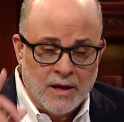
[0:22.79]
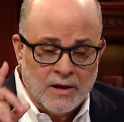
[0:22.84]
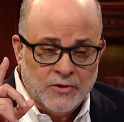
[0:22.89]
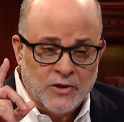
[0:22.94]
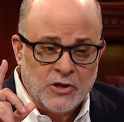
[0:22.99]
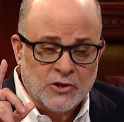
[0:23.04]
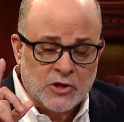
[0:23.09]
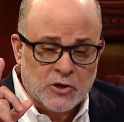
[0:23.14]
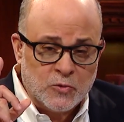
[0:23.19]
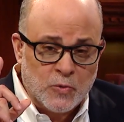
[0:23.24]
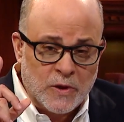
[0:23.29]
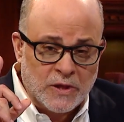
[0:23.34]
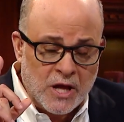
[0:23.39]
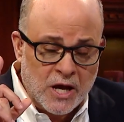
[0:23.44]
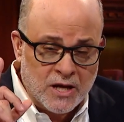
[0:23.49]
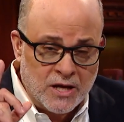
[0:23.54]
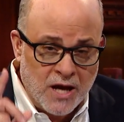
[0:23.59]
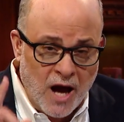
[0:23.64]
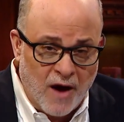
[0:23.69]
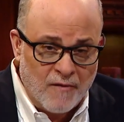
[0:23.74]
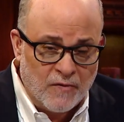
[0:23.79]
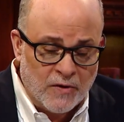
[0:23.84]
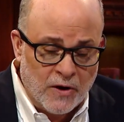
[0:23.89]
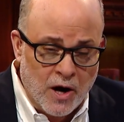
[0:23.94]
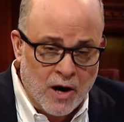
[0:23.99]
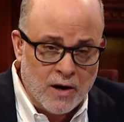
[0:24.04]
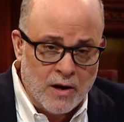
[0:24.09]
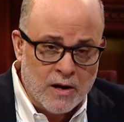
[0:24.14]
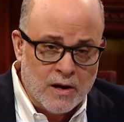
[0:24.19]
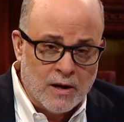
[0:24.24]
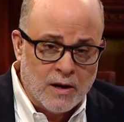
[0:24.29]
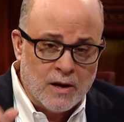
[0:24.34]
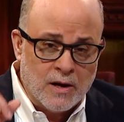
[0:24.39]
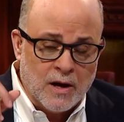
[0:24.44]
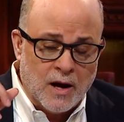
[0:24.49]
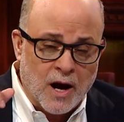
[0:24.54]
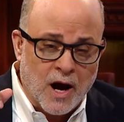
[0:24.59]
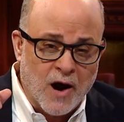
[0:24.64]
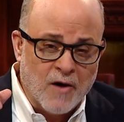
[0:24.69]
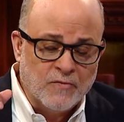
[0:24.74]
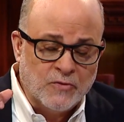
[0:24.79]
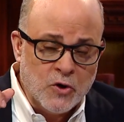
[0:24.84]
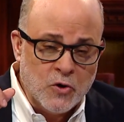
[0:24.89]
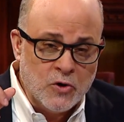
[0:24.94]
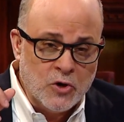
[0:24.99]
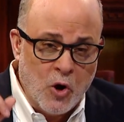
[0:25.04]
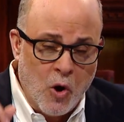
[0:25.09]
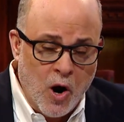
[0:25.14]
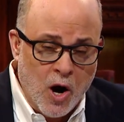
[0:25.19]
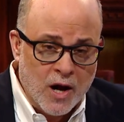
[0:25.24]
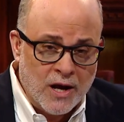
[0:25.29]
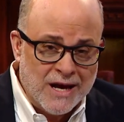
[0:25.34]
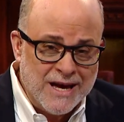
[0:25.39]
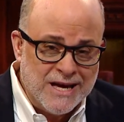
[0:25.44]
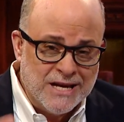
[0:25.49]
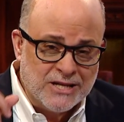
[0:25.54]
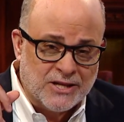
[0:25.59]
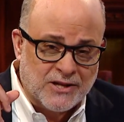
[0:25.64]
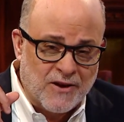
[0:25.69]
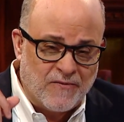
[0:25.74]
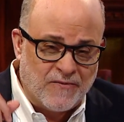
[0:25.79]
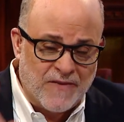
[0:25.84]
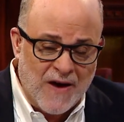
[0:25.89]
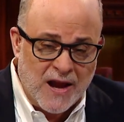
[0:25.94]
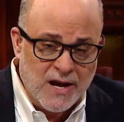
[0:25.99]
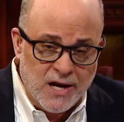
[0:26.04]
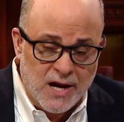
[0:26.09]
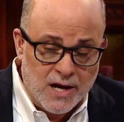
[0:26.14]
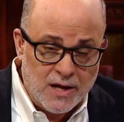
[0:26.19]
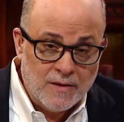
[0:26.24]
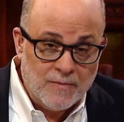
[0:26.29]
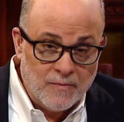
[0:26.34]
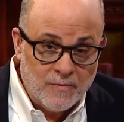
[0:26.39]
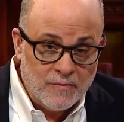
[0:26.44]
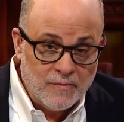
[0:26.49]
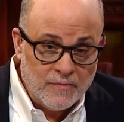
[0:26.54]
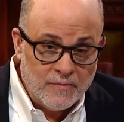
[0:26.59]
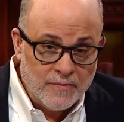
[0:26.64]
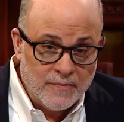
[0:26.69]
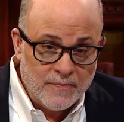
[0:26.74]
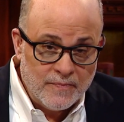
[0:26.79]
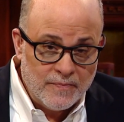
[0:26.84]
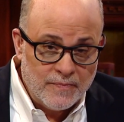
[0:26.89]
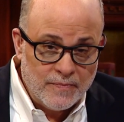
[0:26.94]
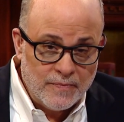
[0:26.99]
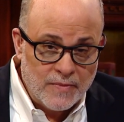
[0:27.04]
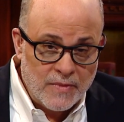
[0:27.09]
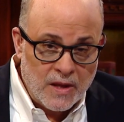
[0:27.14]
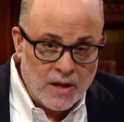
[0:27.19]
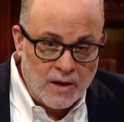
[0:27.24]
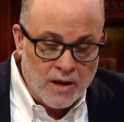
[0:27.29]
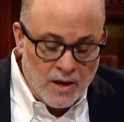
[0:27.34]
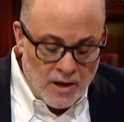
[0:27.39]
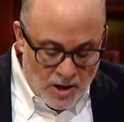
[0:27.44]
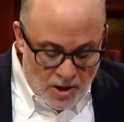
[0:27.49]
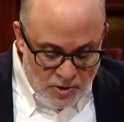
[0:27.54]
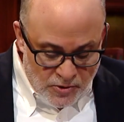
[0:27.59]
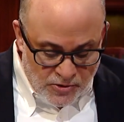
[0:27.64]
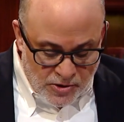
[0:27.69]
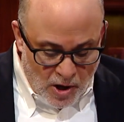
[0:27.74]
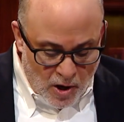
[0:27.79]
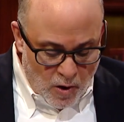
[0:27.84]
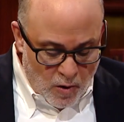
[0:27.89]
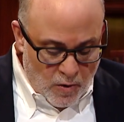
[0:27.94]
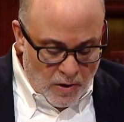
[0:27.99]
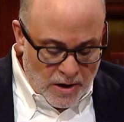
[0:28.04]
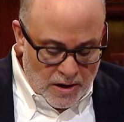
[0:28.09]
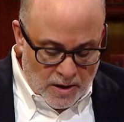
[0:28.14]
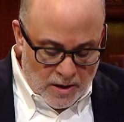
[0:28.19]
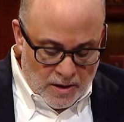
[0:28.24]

This is what the governor of New York is defending. So